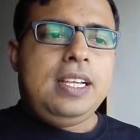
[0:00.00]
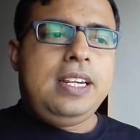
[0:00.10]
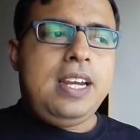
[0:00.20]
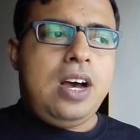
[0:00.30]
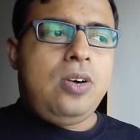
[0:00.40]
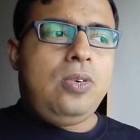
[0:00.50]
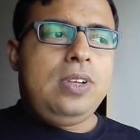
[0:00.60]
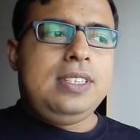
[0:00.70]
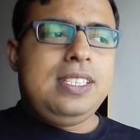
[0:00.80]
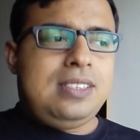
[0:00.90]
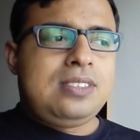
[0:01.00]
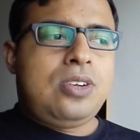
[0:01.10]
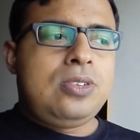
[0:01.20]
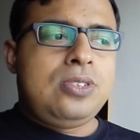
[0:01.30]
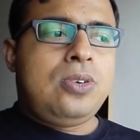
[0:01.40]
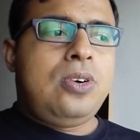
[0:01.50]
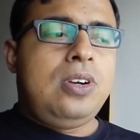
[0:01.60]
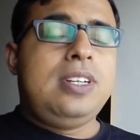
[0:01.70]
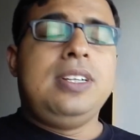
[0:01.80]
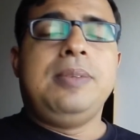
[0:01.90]
Now, this is also
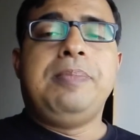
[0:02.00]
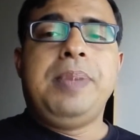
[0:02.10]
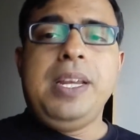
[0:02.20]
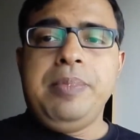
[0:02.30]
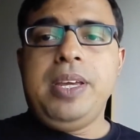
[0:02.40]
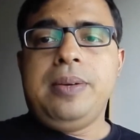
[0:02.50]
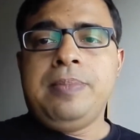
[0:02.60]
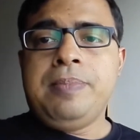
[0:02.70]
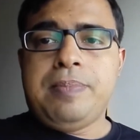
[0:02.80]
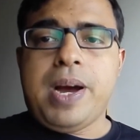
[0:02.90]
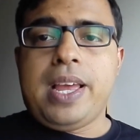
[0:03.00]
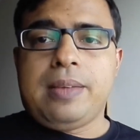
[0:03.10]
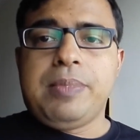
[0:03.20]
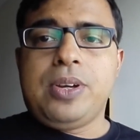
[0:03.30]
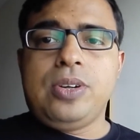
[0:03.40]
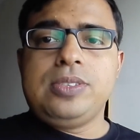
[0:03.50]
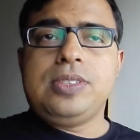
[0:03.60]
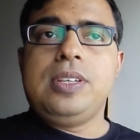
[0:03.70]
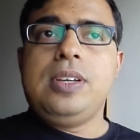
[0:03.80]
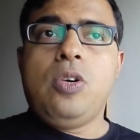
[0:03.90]
called premium buying, because
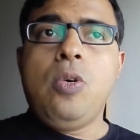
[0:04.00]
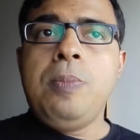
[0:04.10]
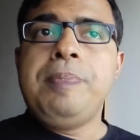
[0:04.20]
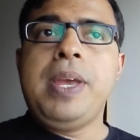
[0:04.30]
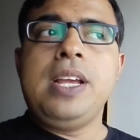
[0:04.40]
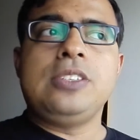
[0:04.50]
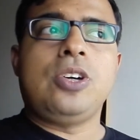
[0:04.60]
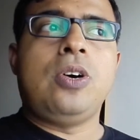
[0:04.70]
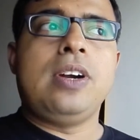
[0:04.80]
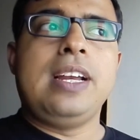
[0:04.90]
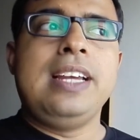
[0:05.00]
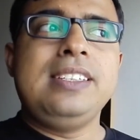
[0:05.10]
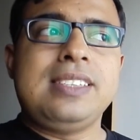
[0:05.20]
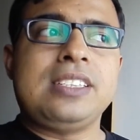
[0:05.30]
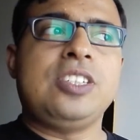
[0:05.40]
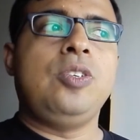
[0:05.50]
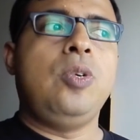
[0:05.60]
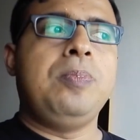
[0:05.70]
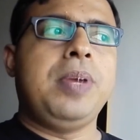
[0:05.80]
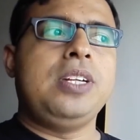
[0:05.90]
home page or any section
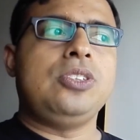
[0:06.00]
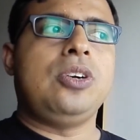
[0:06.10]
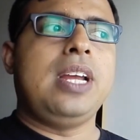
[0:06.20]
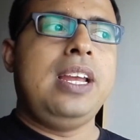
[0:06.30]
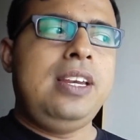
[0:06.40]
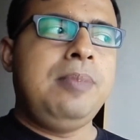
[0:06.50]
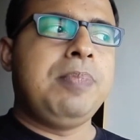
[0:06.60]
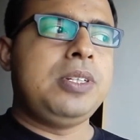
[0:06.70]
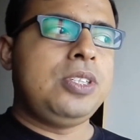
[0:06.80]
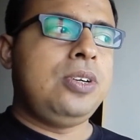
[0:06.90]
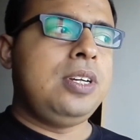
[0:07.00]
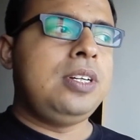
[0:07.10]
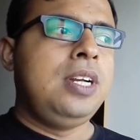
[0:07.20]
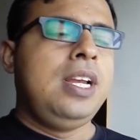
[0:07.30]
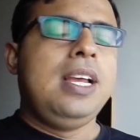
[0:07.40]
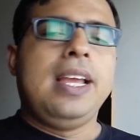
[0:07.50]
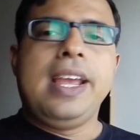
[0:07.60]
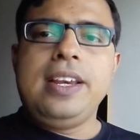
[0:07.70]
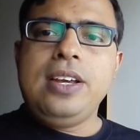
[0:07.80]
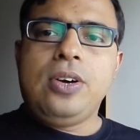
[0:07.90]
home page or any particular
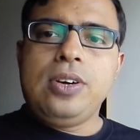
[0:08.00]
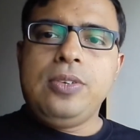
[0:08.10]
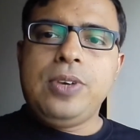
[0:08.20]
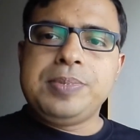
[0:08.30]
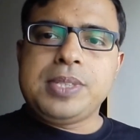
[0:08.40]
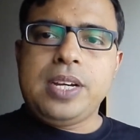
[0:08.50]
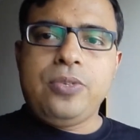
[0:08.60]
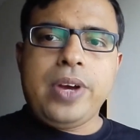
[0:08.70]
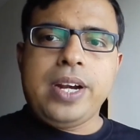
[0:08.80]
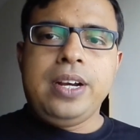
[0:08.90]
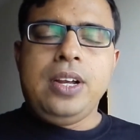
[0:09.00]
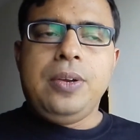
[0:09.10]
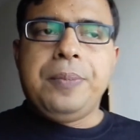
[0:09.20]
area on a website where